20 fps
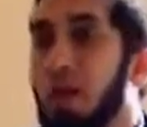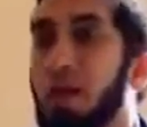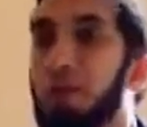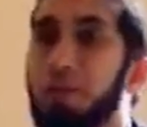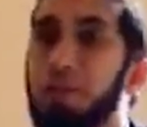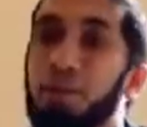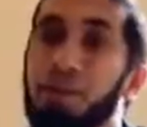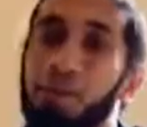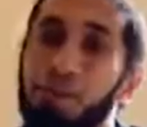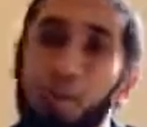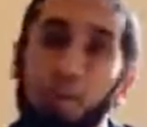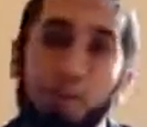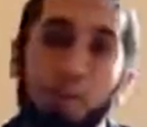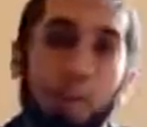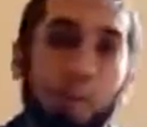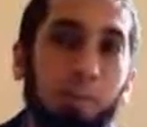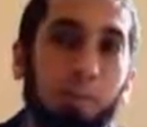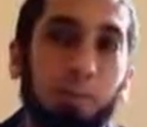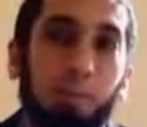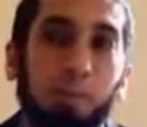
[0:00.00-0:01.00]
The
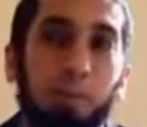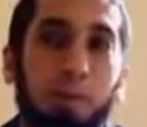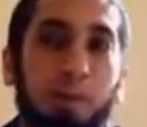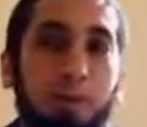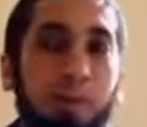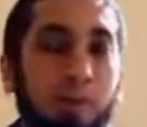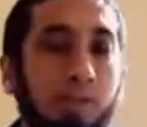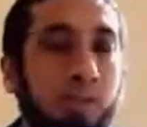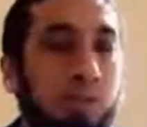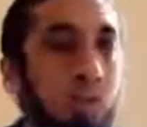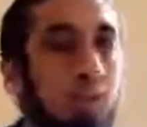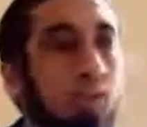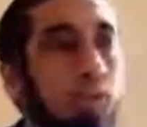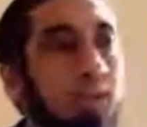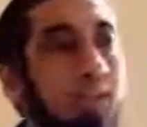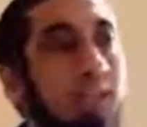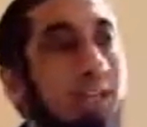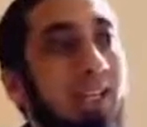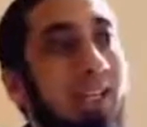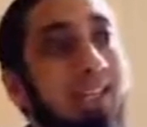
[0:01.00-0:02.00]
third name of Allah mentioned
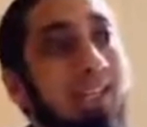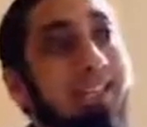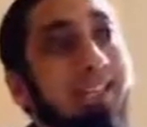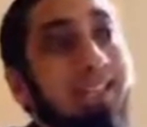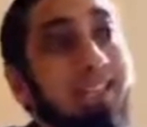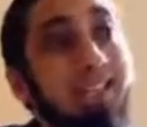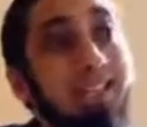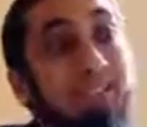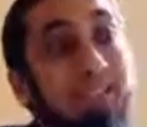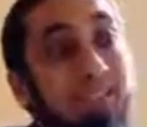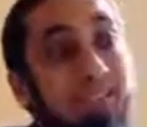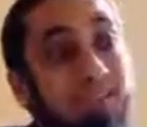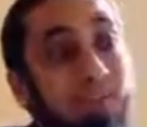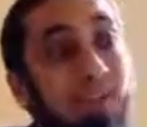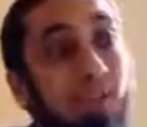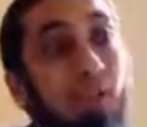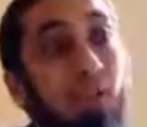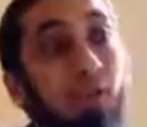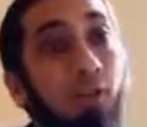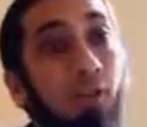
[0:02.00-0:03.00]
was Al-Aziz,
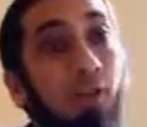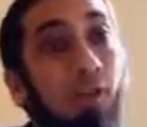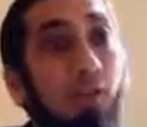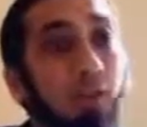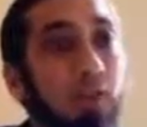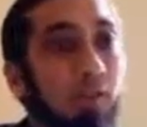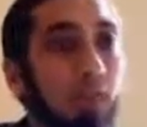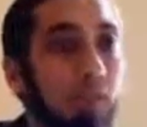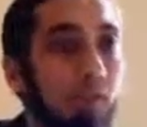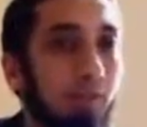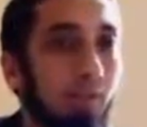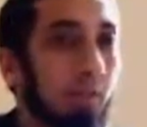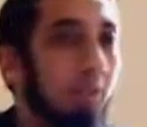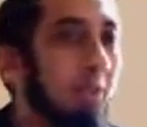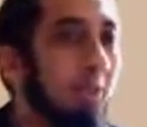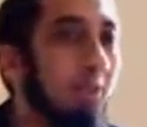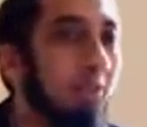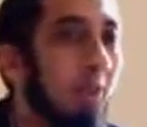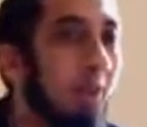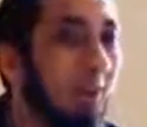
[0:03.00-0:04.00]
the authority.
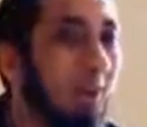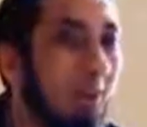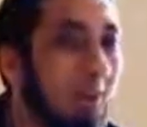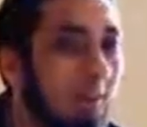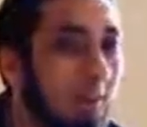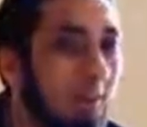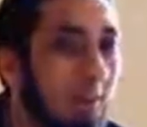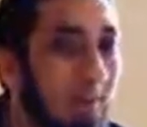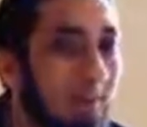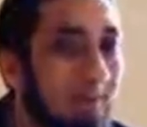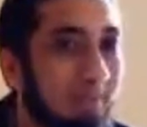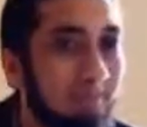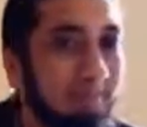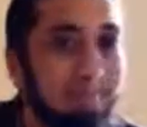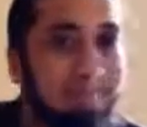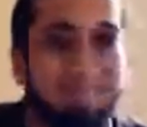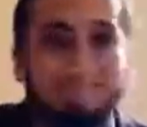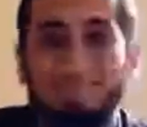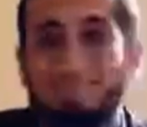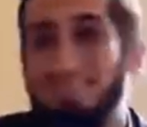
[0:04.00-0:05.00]
Where does law come from?
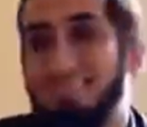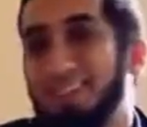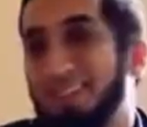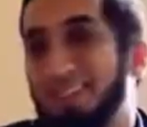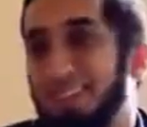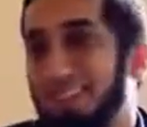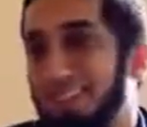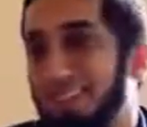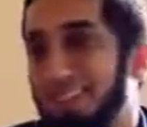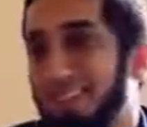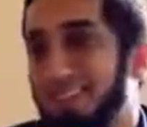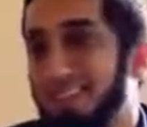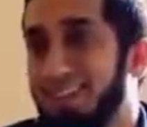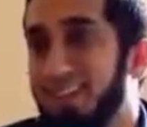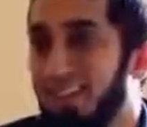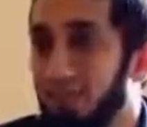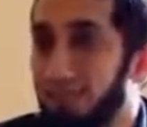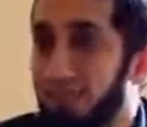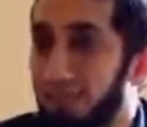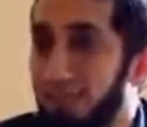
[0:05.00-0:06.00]
It
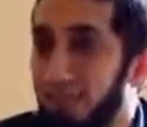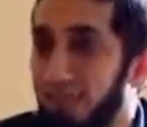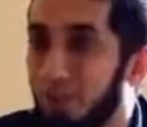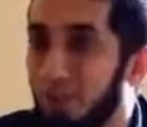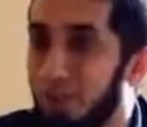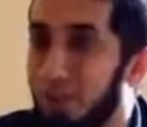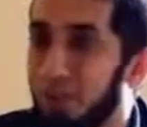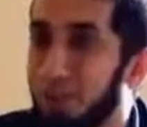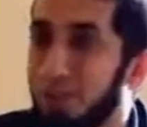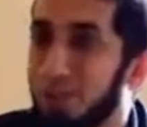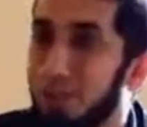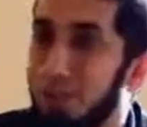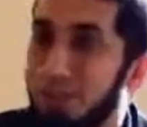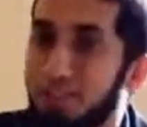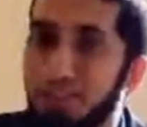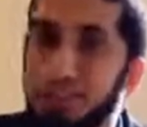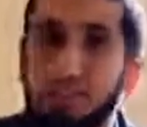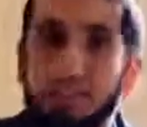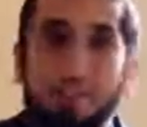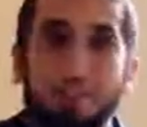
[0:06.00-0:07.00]
comes the authority,
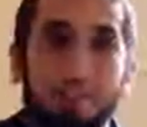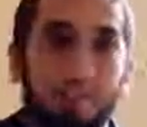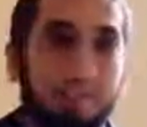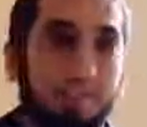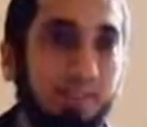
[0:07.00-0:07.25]
doesn't it?